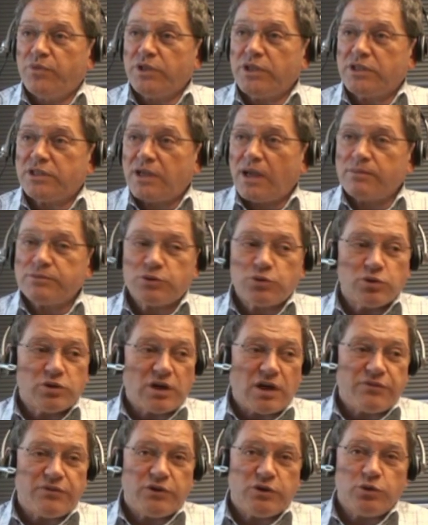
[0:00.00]
when it comes to
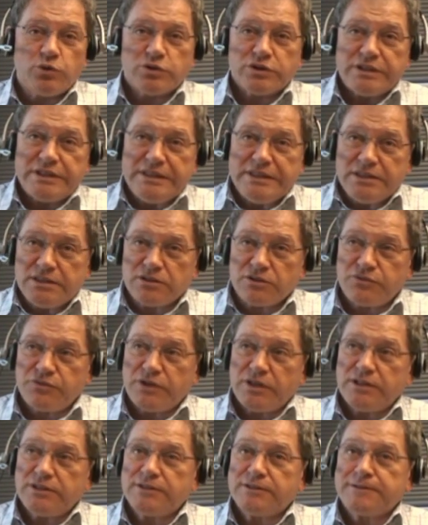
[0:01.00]
graphic user
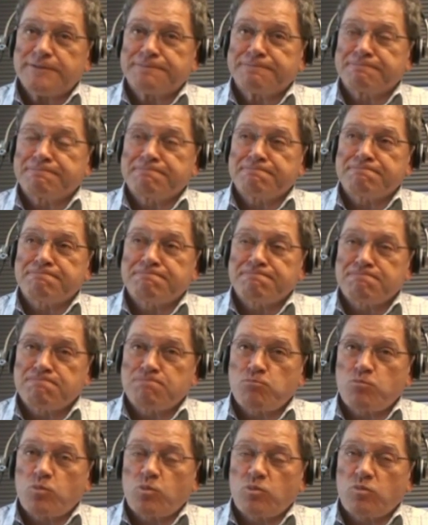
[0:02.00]
interface,
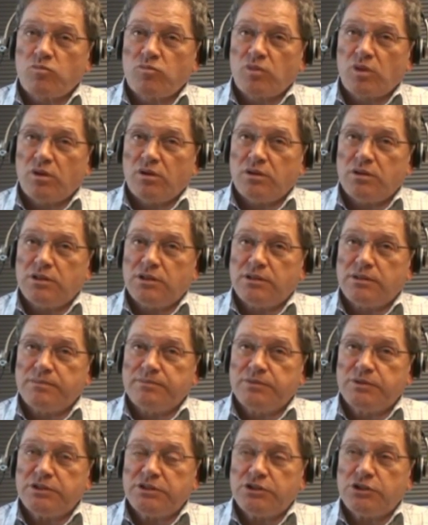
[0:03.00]

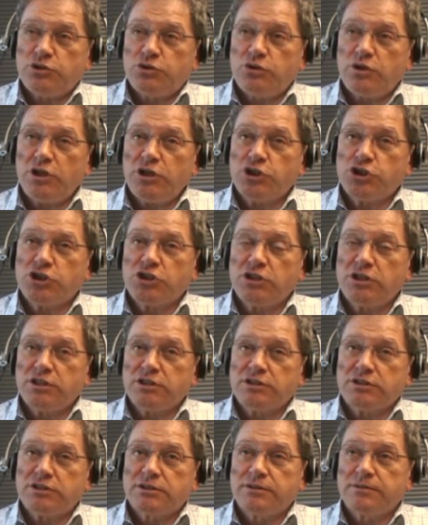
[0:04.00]
the situation
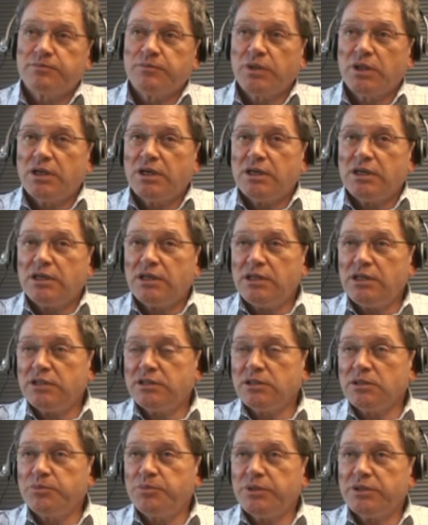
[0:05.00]
is a
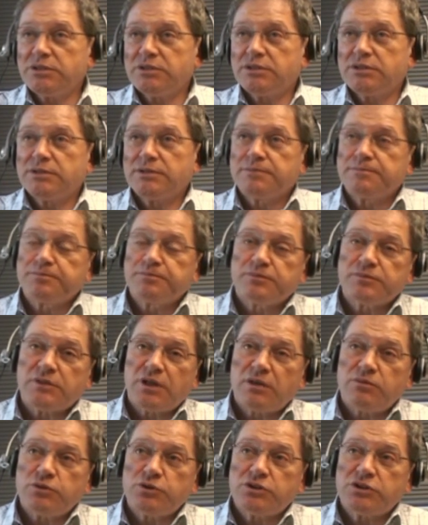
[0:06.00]
little bit,
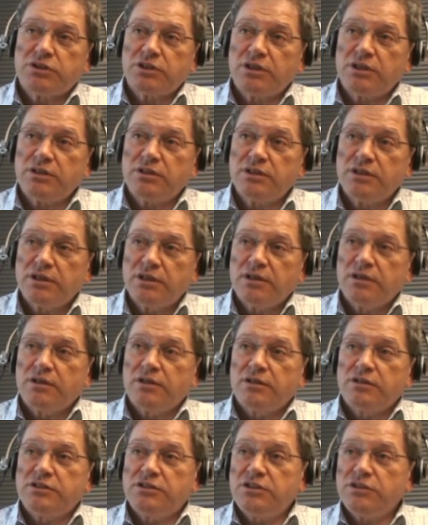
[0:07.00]
I would say,
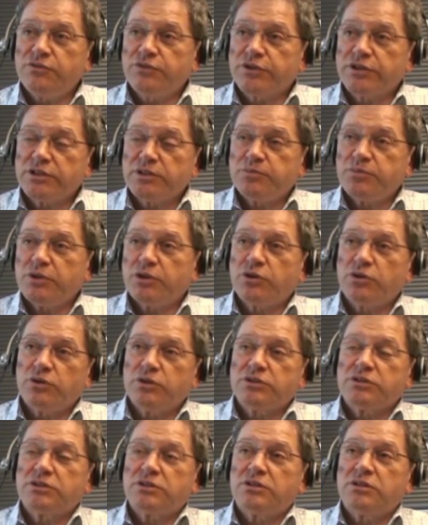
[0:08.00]
different,
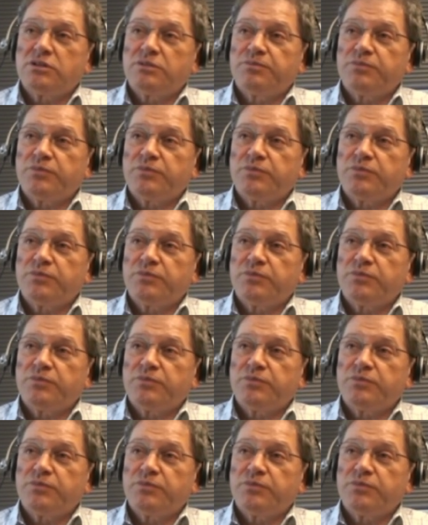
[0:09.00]
because